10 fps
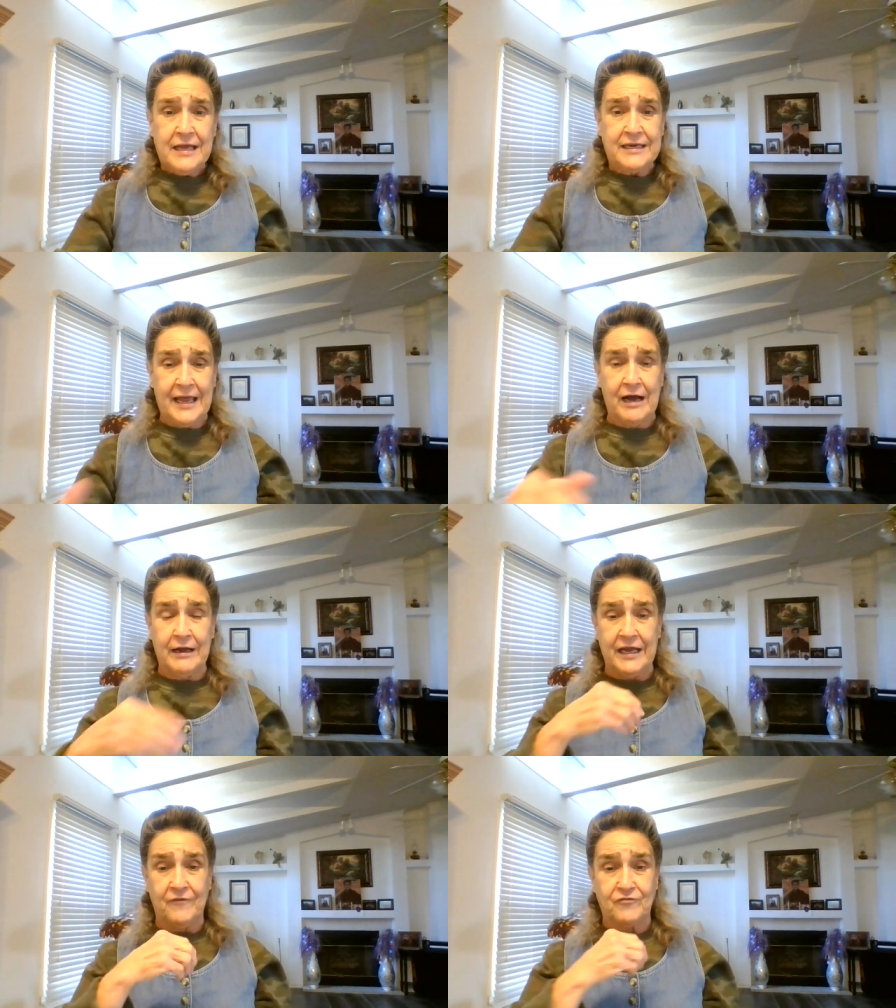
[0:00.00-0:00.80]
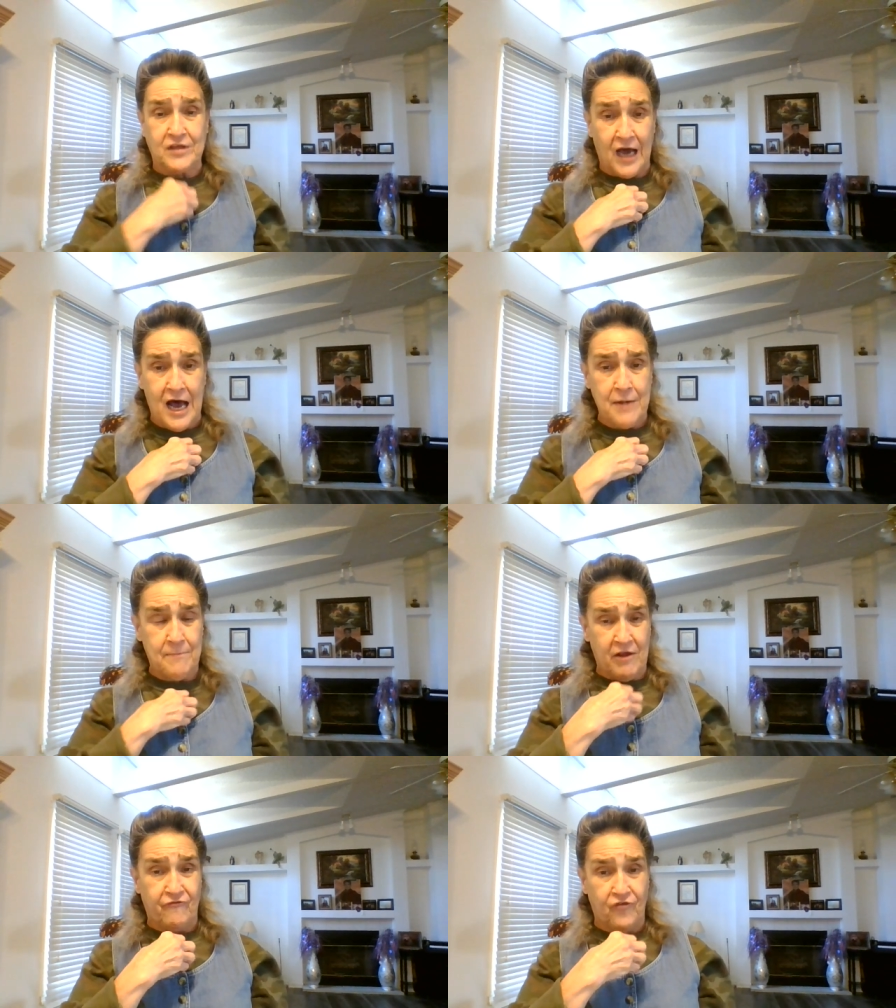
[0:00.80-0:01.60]
Now, if God
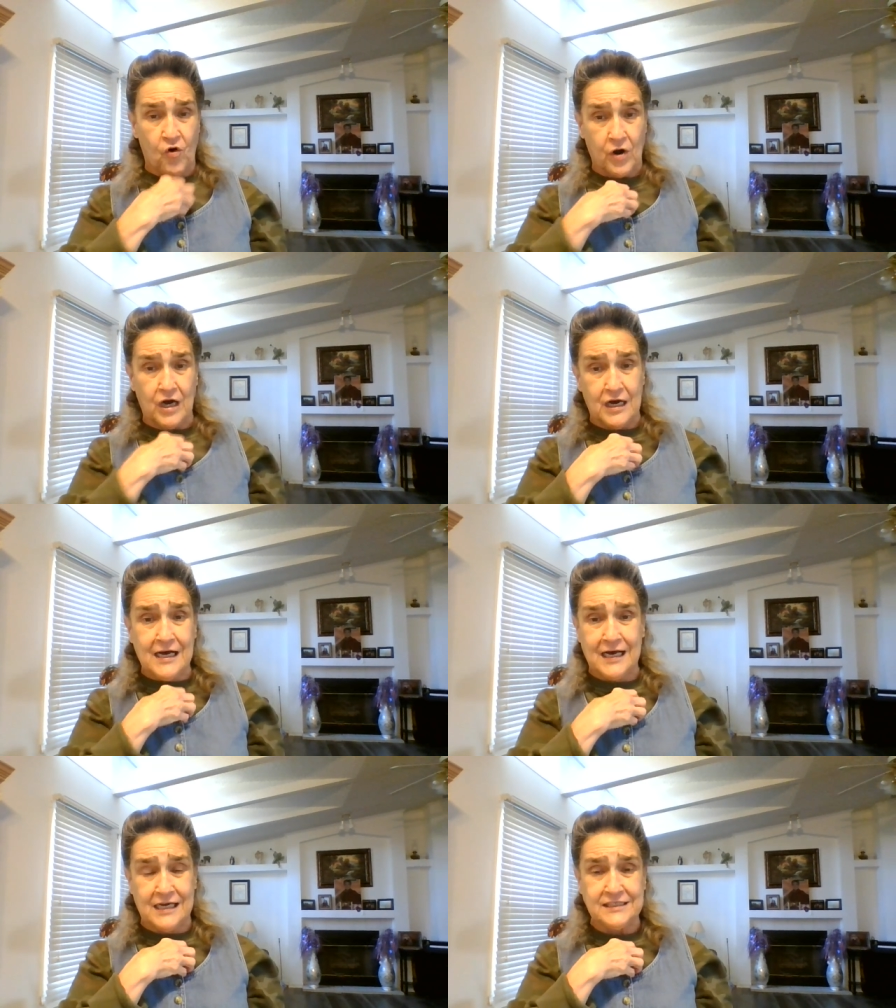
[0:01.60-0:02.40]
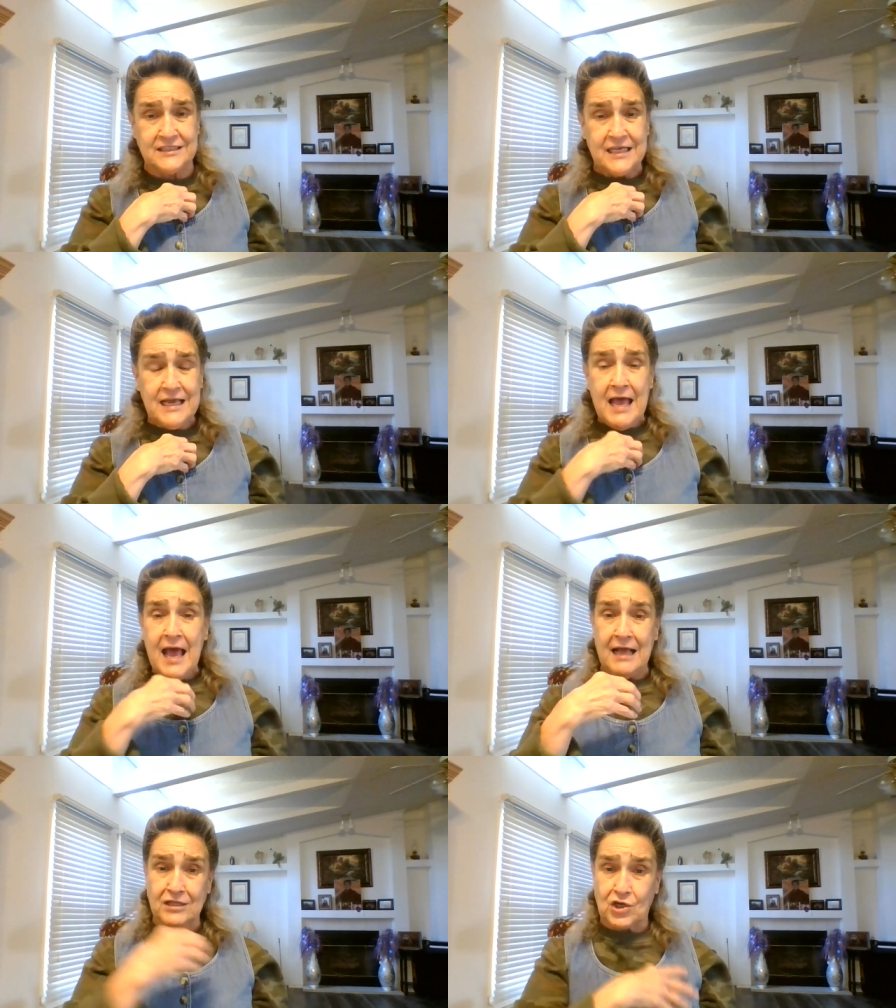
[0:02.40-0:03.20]
be for us, and the